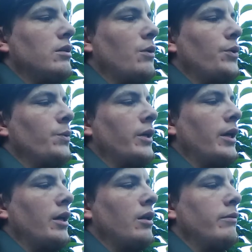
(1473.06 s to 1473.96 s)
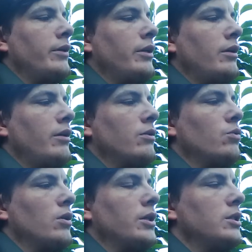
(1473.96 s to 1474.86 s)
I won't get anywhere near
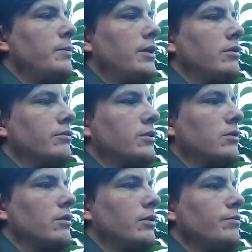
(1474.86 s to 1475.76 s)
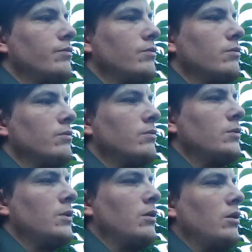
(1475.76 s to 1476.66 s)
what I spent for it,
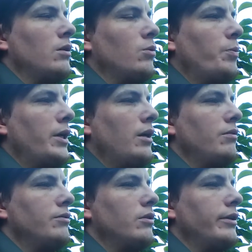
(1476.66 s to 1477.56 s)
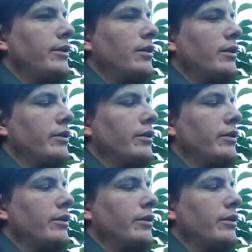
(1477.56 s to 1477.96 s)
or paid for it.